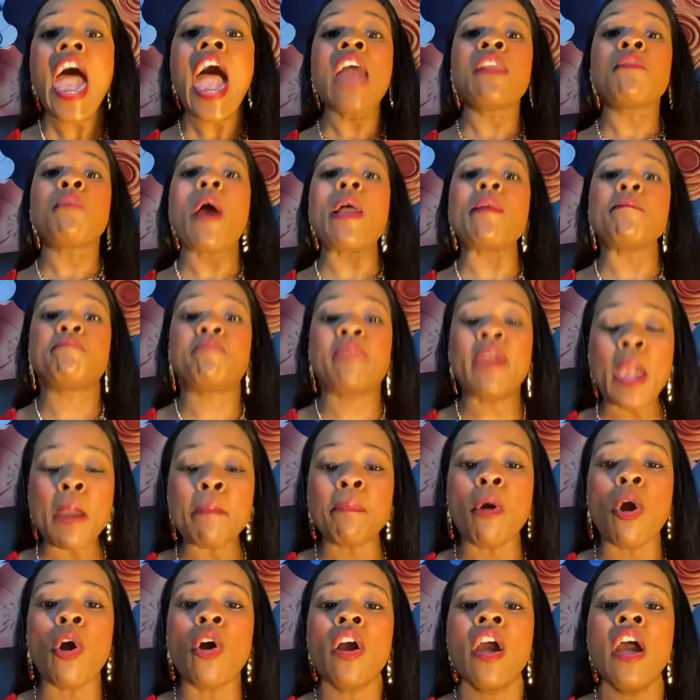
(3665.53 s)
And when
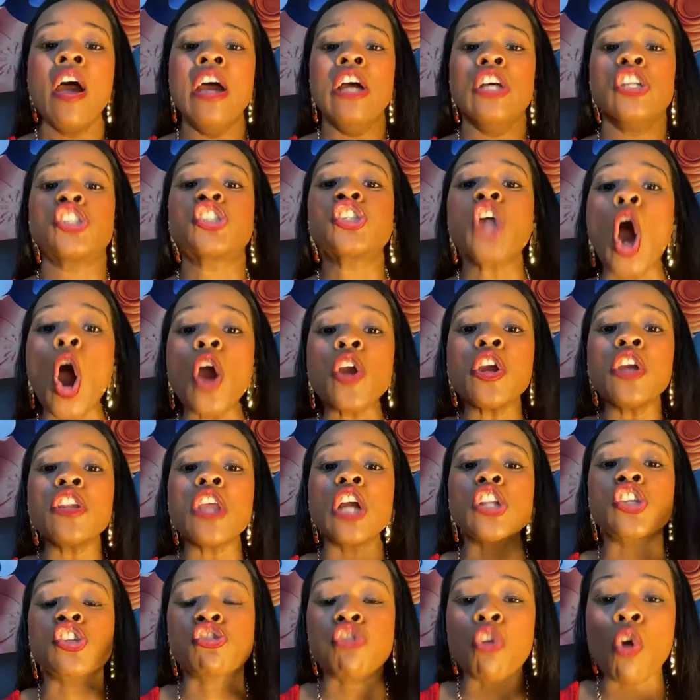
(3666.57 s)
people show you
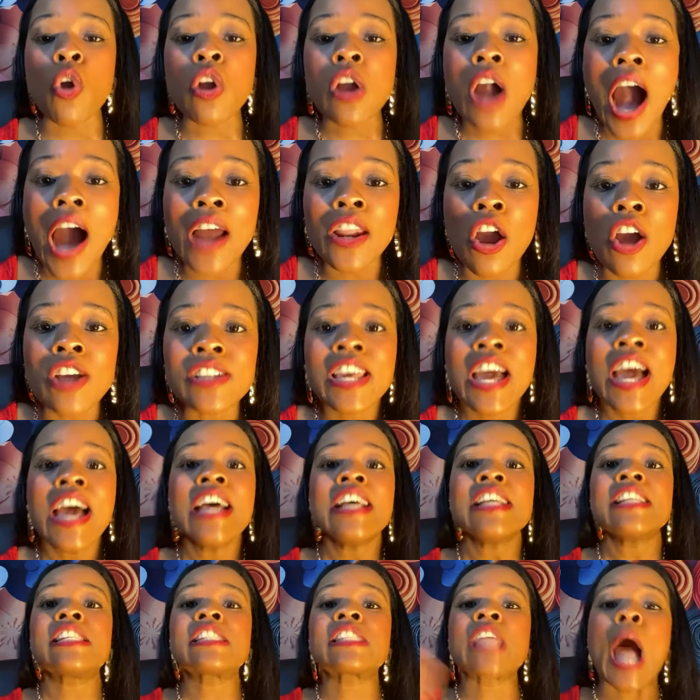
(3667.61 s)
their true colors,
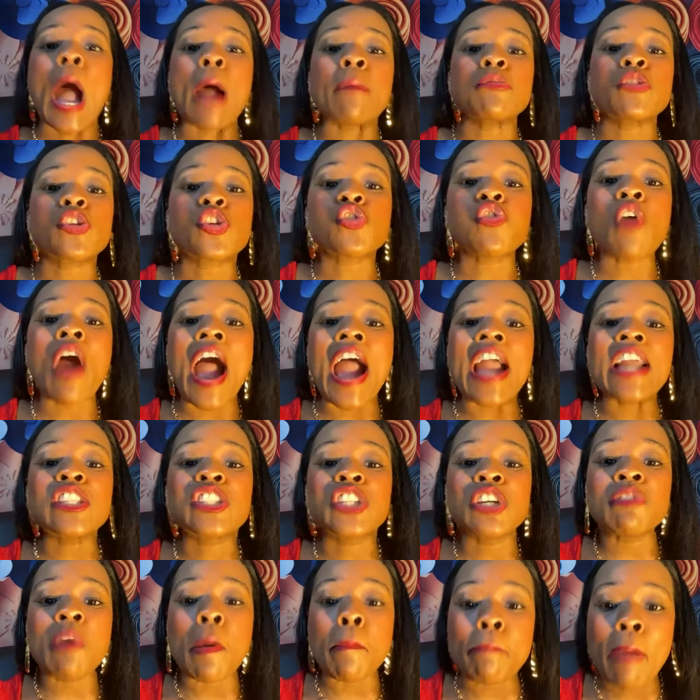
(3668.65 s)
stop trying
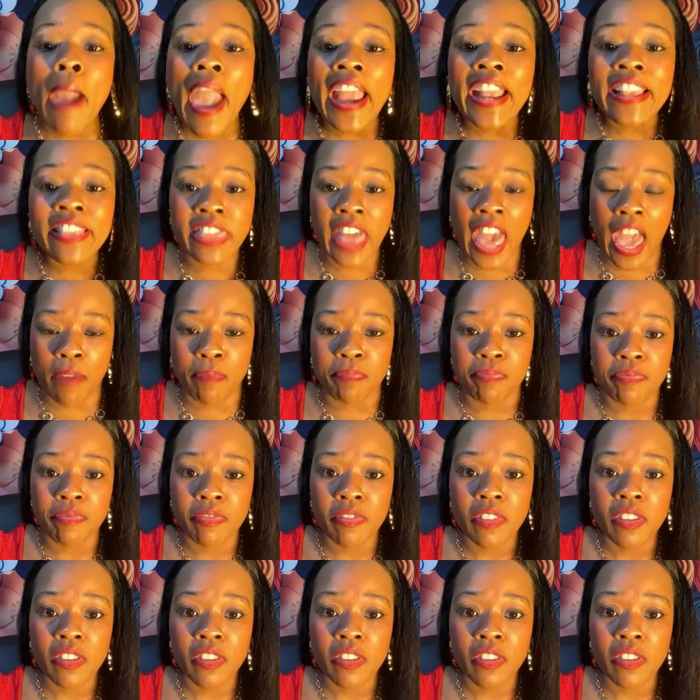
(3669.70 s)
to repaint them.